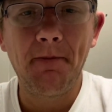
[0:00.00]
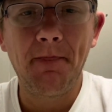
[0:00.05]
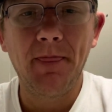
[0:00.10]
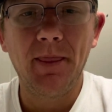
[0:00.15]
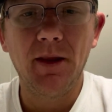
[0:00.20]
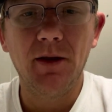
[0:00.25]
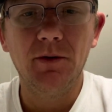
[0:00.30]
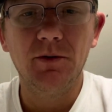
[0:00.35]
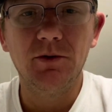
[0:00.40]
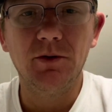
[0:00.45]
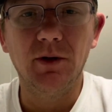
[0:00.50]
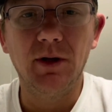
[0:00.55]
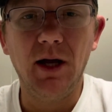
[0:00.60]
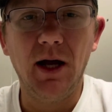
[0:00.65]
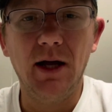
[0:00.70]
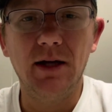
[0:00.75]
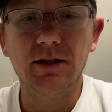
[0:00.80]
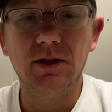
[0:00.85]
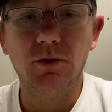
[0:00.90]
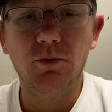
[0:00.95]
So
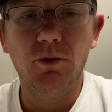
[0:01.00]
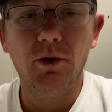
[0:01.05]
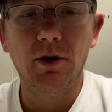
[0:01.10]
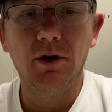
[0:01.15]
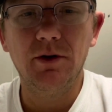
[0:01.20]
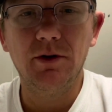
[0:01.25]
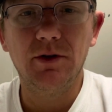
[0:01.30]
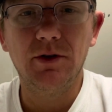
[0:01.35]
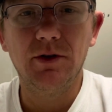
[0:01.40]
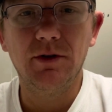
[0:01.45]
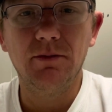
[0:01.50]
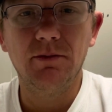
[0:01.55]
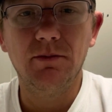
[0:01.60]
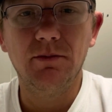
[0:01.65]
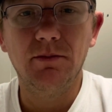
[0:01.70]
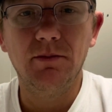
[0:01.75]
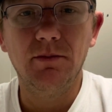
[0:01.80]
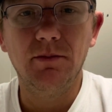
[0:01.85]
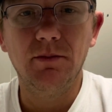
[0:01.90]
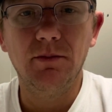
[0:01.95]
guys, it works.
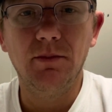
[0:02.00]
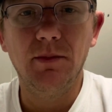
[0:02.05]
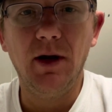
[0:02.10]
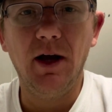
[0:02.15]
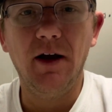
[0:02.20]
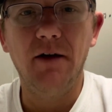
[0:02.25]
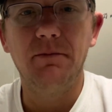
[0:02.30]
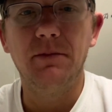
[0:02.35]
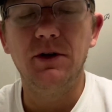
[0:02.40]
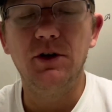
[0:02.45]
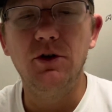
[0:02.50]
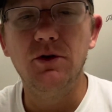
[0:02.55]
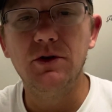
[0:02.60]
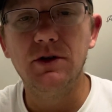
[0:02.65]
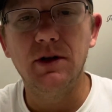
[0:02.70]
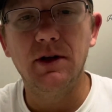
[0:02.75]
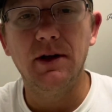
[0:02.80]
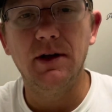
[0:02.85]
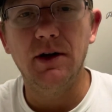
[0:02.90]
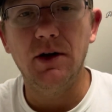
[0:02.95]
I've been
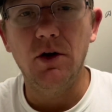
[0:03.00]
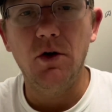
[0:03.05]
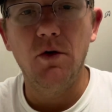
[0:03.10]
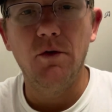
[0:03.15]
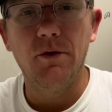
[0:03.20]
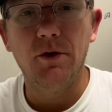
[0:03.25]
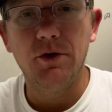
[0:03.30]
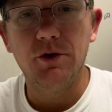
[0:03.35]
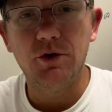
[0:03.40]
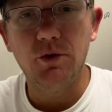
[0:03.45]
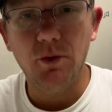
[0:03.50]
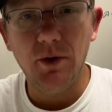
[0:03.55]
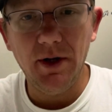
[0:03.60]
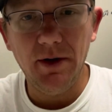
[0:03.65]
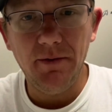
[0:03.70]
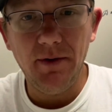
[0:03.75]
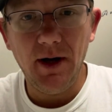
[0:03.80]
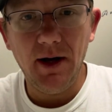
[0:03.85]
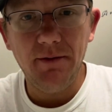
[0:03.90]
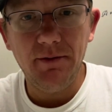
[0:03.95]
using it over
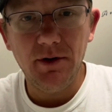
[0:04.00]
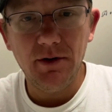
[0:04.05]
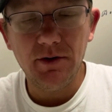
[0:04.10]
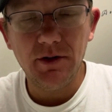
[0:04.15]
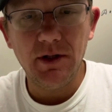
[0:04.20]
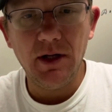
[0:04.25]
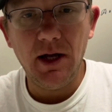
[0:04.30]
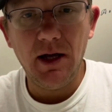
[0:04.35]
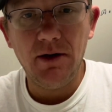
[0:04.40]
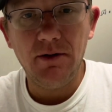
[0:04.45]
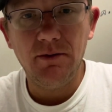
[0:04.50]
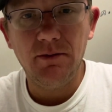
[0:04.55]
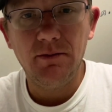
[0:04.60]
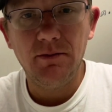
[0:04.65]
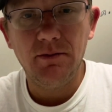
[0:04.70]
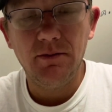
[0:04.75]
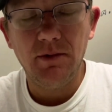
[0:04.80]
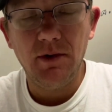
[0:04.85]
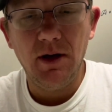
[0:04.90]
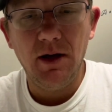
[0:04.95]
25 years now,
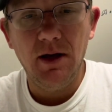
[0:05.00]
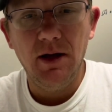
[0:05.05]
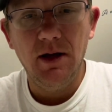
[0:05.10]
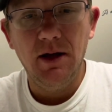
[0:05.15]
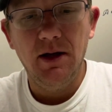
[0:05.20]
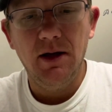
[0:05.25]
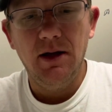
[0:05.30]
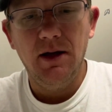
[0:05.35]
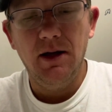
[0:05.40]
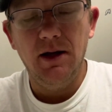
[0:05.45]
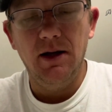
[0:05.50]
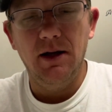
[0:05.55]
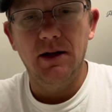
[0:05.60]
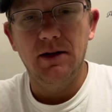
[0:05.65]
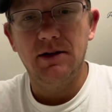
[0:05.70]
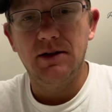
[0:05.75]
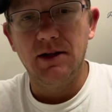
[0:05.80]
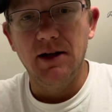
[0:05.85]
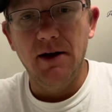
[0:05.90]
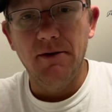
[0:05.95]
and
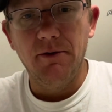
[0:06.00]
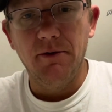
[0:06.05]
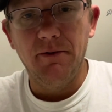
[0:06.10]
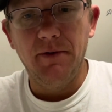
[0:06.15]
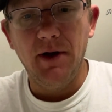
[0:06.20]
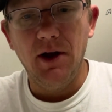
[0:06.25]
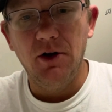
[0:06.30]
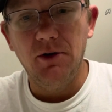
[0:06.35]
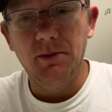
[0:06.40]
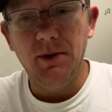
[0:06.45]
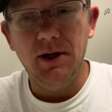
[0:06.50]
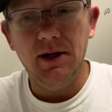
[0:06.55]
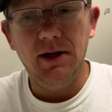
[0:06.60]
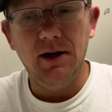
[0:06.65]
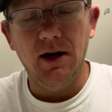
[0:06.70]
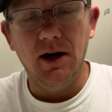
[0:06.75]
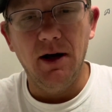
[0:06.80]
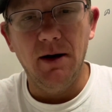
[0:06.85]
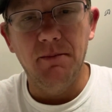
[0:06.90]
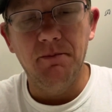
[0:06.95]
it's never failed me.
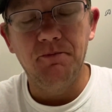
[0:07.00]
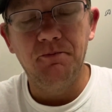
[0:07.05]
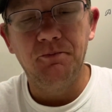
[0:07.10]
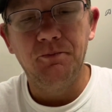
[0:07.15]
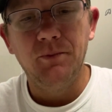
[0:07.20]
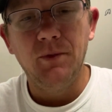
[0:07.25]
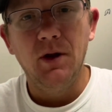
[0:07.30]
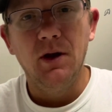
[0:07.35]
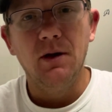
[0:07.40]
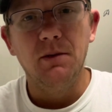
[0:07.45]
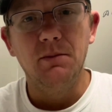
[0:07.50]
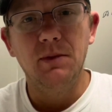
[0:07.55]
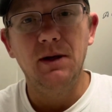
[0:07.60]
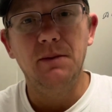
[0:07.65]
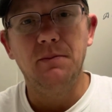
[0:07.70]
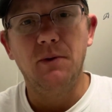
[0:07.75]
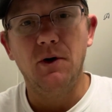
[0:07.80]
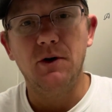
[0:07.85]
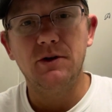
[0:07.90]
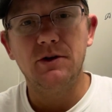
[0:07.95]
Me
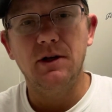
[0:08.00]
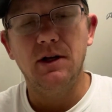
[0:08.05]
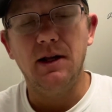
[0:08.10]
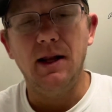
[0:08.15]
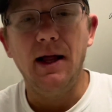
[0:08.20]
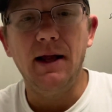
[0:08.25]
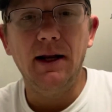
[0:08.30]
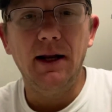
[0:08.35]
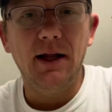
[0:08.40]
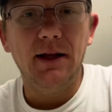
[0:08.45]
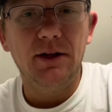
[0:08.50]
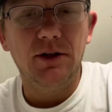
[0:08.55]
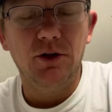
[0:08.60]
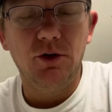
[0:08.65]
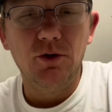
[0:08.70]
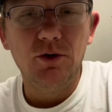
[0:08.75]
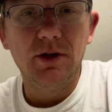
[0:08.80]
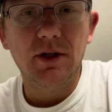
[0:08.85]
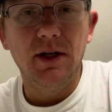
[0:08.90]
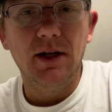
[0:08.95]
personally, I like
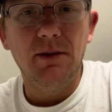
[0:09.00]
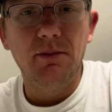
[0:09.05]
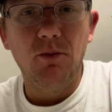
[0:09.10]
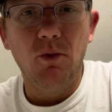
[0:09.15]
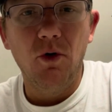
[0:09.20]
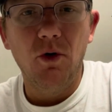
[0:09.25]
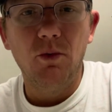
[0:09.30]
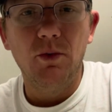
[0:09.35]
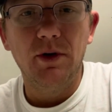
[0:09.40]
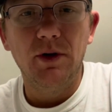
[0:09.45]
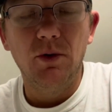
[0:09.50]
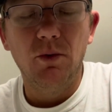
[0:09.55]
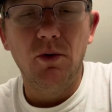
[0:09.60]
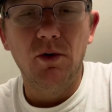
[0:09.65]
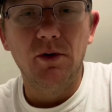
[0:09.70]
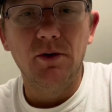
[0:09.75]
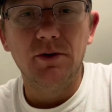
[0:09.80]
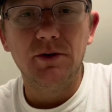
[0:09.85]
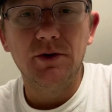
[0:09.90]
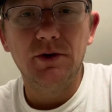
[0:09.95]
using it more when the
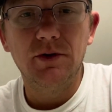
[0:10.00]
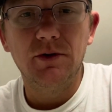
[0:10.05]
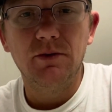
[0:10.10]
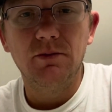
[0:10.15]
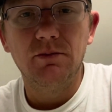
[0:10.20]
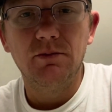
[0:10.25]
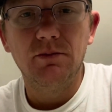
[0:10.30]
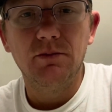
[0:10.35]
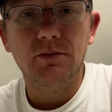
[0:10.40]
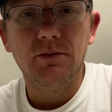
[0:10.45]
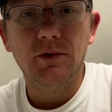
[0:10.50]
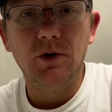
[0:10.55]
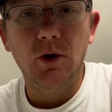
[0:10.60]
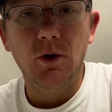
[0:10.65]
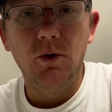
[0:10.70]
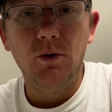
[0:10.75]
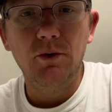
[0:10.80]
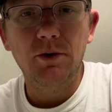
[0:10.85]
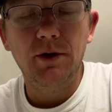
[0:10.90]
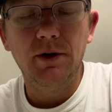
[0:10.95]
water's
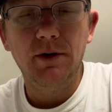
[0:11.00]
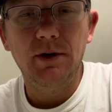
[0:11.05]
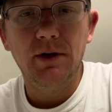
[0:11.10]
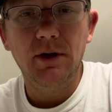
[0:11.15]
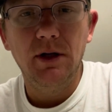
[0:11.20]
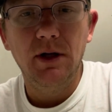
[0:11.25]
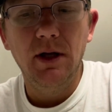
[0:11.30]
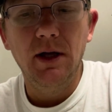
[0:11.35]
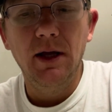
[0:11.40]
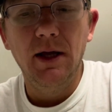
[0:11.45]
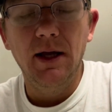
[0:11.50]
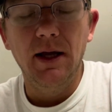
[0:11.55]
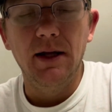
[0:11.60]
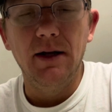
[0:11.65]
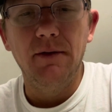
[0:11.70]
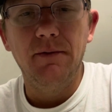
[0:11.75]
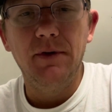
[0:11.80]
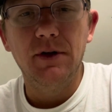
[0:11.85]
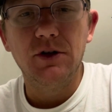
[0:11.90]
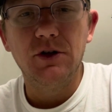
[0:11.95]
cold and the
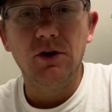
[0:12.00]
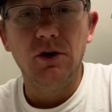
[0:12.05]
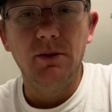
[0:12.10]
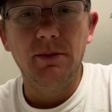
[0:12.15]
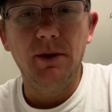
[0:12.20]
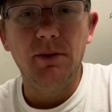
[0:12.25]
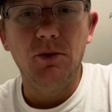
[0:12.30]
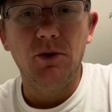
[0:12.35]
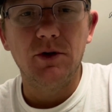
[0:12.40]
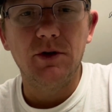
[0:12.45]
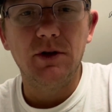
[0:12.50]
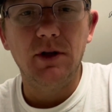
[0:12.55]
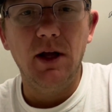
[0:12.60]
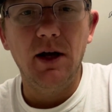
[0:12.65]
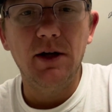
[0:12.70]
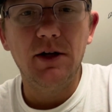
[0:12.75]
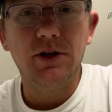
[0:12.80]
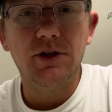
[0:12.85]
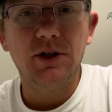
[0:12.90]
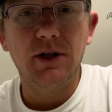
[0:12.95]
fish are a little bit more sluggish.